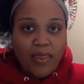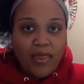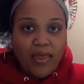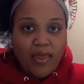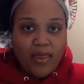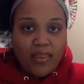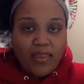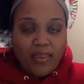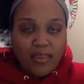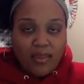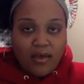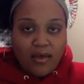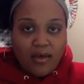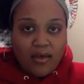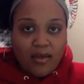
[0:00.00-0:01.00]

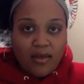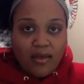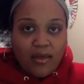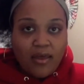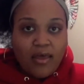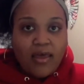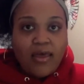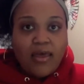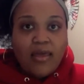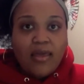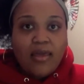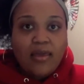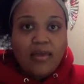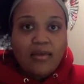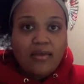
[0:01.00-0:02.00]

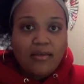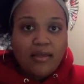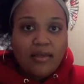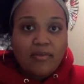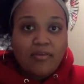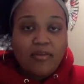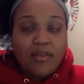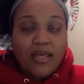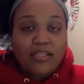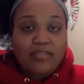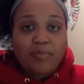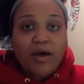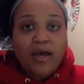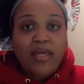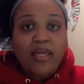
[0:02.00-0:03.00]
as
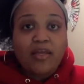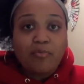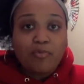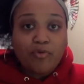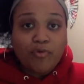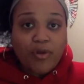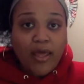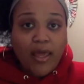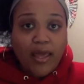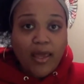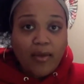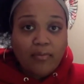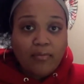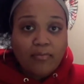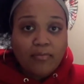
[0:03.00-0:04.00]
my Hebrew
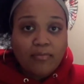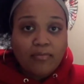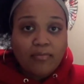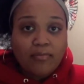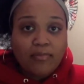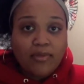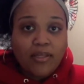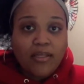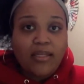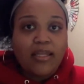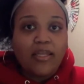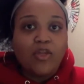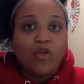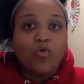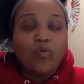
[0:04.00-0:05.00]
name, the
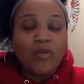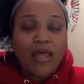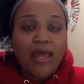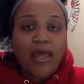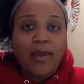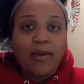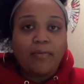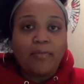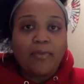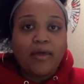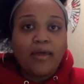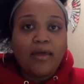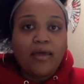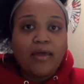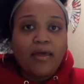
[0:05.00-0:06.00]
new name
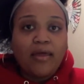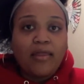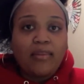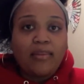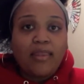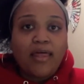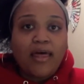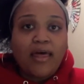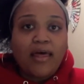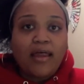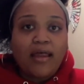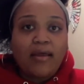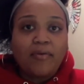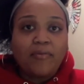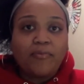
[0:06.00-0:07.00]

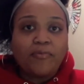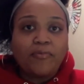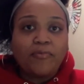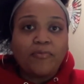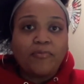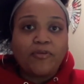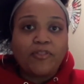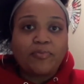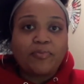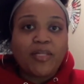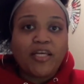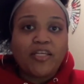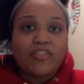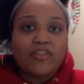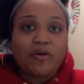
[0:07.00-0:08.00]
that was
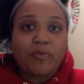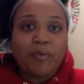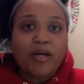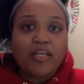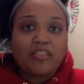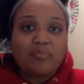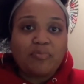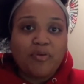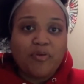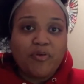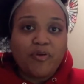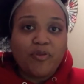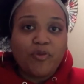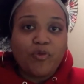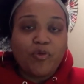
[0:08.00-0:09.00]
placed on my
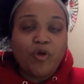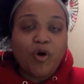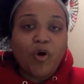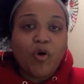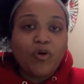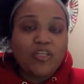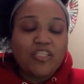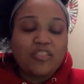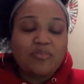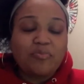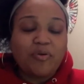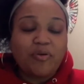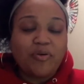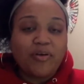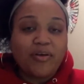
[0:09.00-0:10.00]
spirit through the Holy
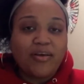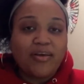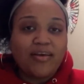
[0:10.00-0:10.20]
Spirit,